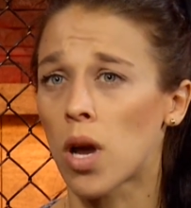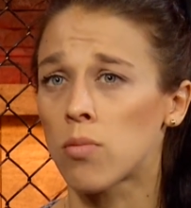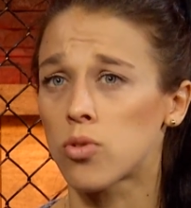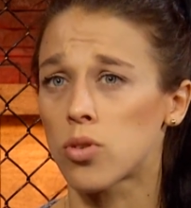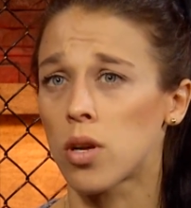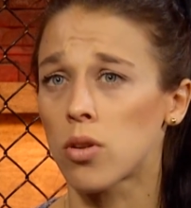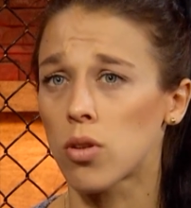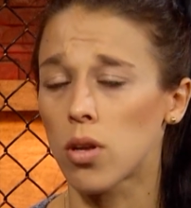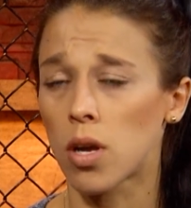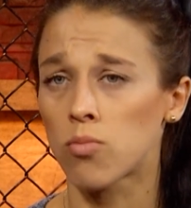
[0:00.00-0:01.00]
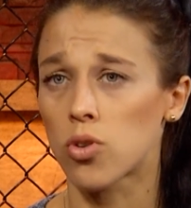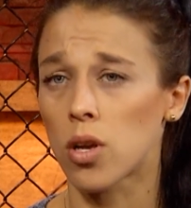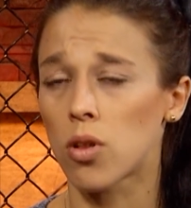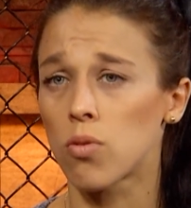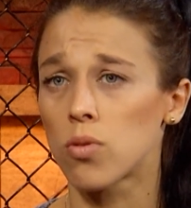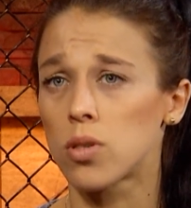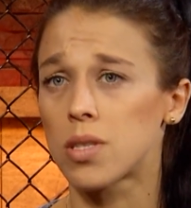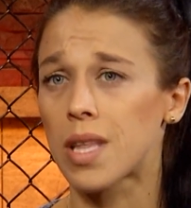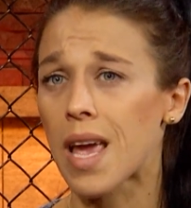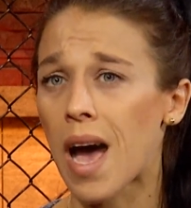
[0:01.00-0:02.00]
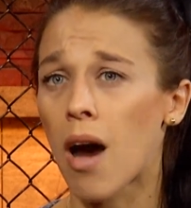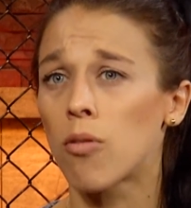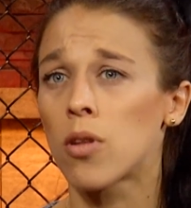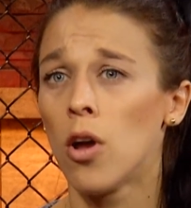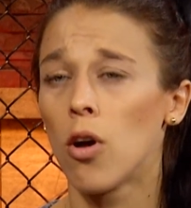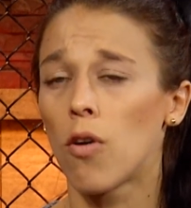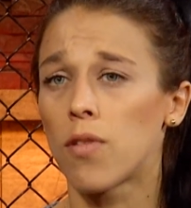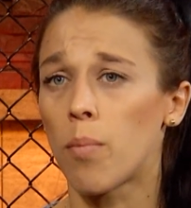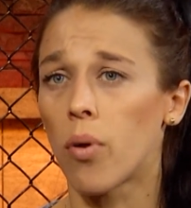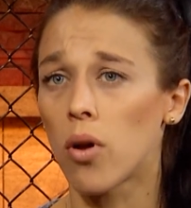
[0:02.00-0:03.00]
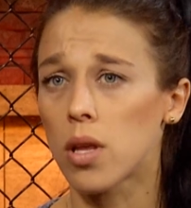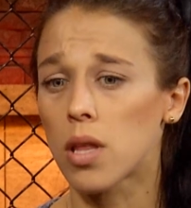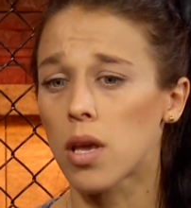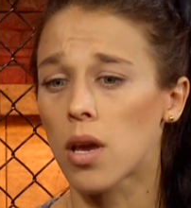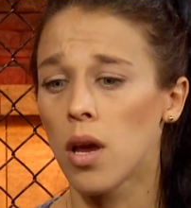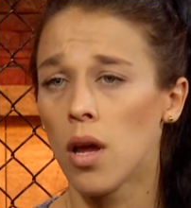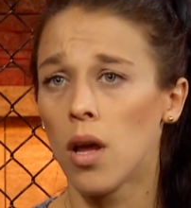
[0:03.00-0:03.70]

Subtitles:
I'm trying to stay out of the politics,